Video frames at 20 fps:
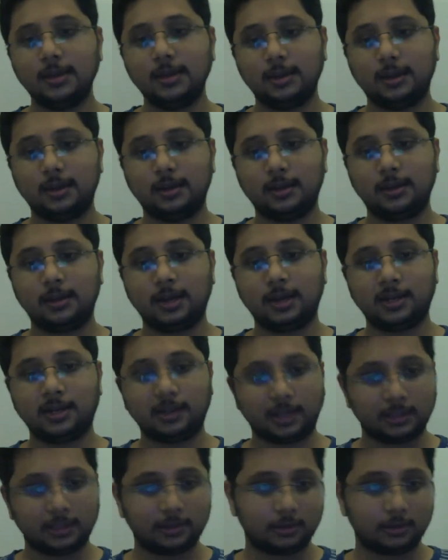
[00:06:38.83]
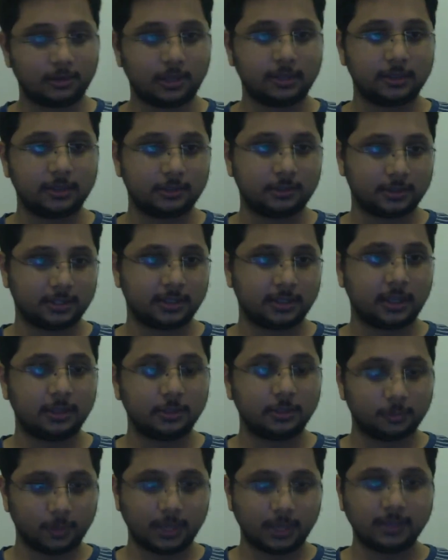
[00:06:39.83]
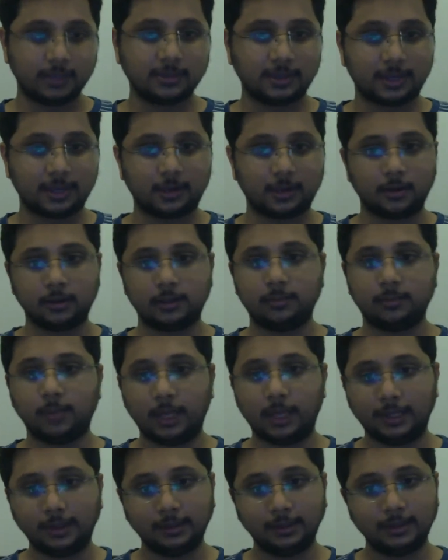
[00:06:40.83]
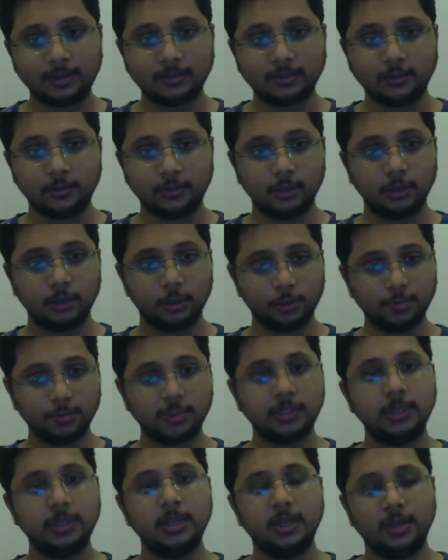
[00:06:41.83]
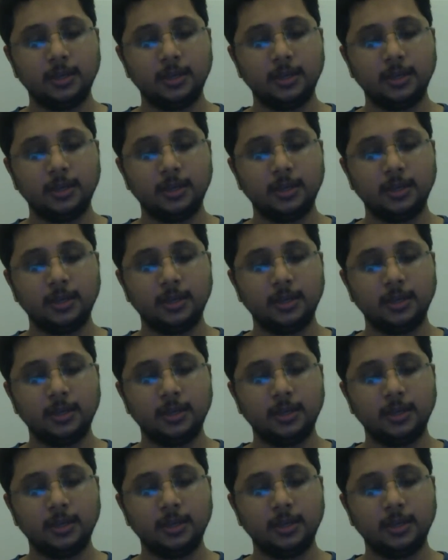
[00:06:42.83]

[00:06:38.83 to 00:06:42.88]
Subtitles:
and other ways, like on mailing list, Google Groups,